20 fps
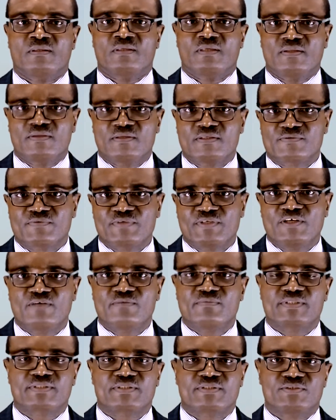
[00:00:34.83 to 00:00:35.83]
In this video
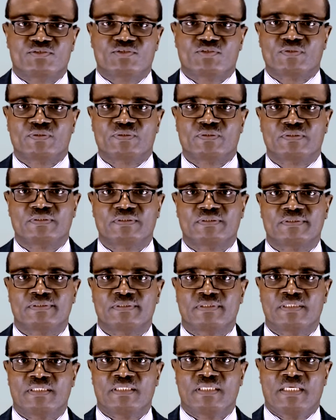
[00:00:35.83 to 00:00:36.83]
message,
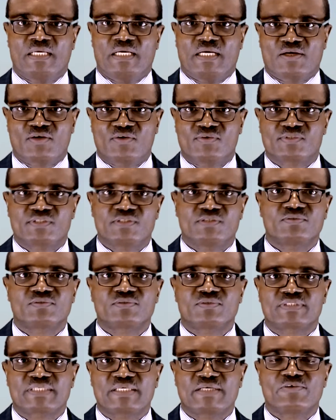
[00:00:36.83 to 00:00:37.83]
I continue
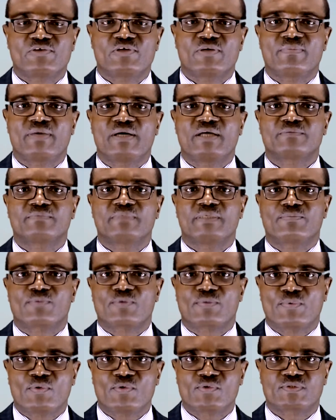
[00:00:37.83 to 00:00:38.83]
to tell you about my
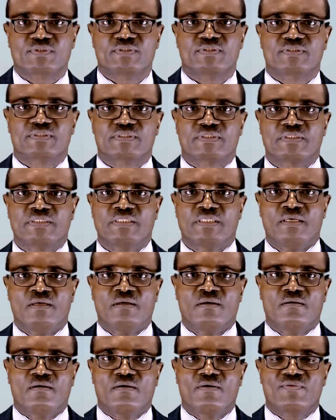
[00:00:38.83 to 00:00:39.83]
proposals
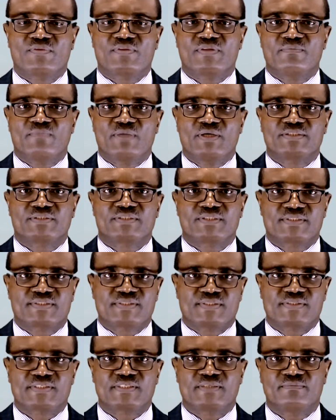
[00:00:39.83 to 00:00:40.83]
on the monetary
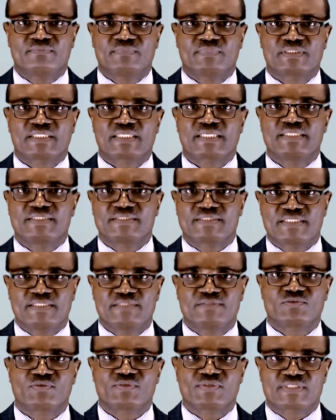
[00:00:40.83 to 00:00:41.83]
system that I
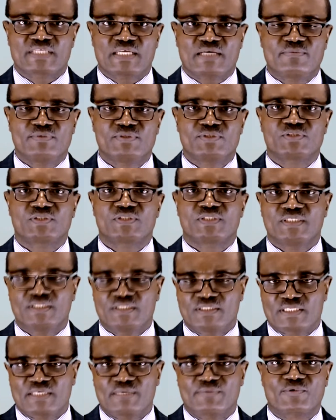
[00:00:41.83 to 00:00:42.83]
intend to establish
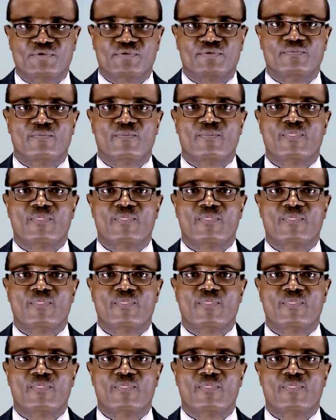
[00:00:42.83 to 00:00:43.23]
in Cameroon.